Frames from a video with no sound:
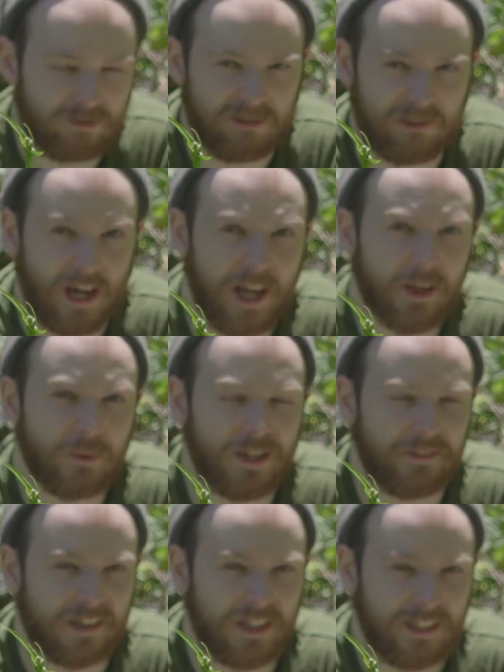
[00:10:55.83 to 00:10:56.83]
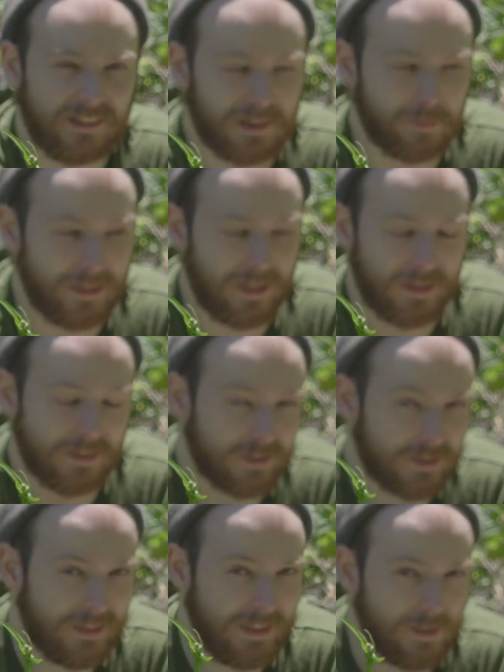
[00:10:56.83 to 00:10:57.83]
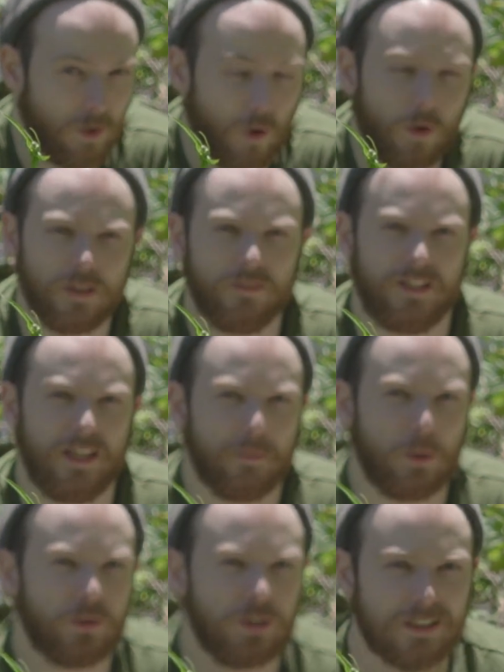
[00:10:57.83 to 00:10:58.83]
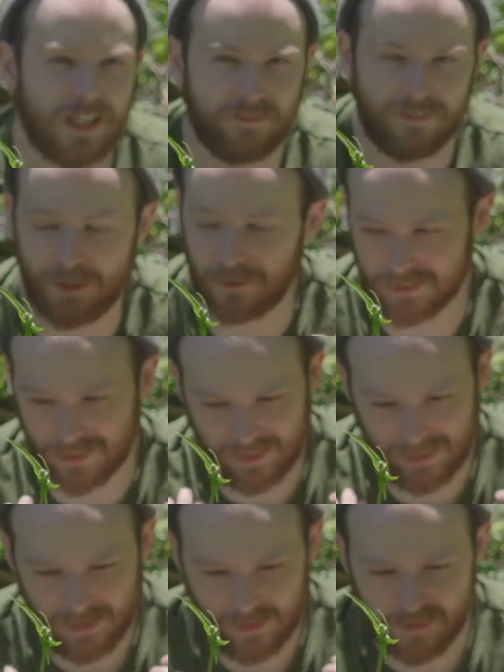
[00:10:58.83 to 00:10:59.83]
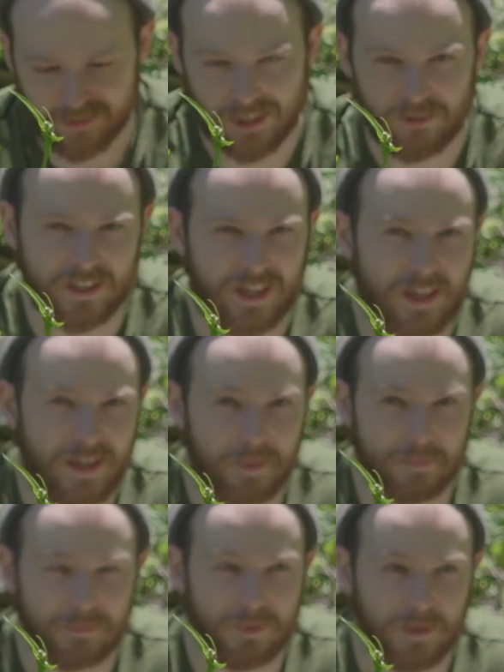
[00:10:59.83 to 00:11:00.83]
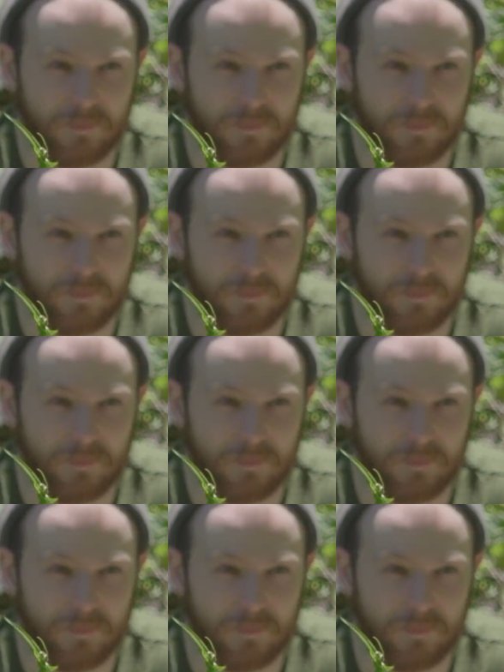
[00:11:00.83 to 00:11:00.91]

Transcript: cry whenever I hear it because all of the emotions I felt throughout the game